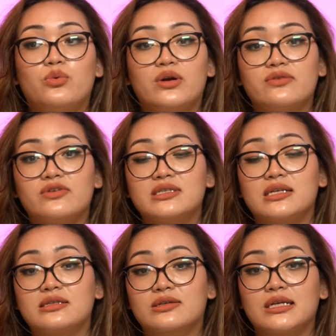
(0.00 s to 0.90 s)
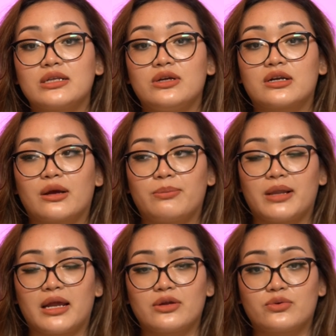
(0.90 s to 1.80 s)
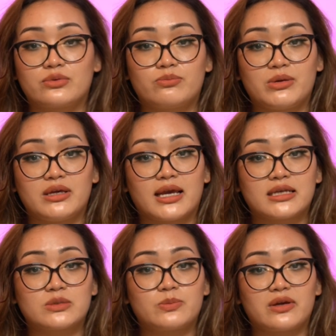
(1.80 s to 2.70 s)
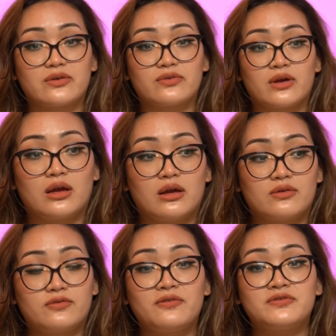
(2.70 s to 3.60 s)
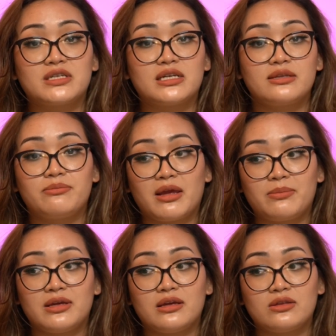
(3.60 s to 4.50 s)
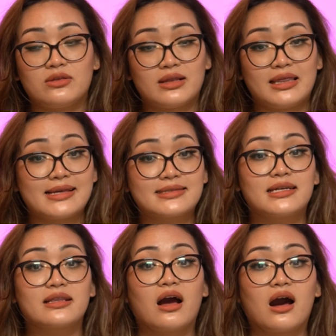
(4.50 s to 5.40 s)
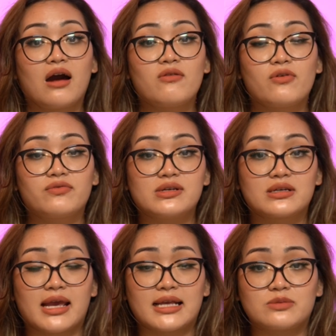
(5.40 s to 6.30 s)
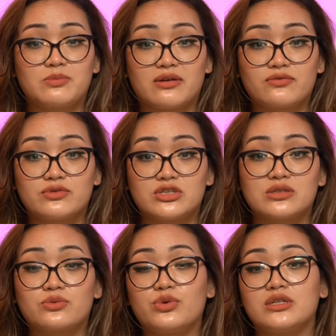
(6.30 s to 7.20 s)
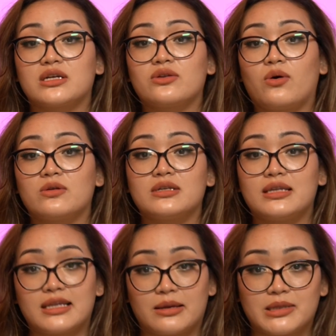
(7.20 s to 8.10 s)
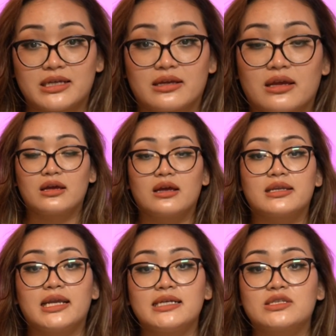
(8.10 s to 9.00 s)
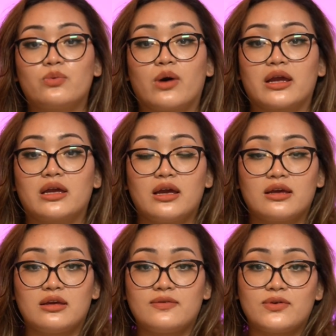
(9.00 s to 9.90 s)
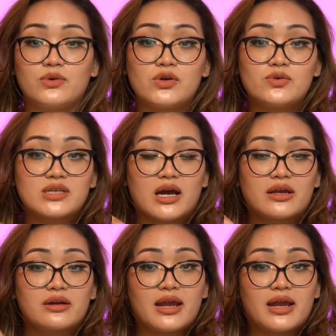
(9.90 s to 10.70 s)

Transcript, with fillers: whatever sunscreen you're applying could be SPF 15 maybe less than half of the SPF which is written on the labeling that is why if you use higher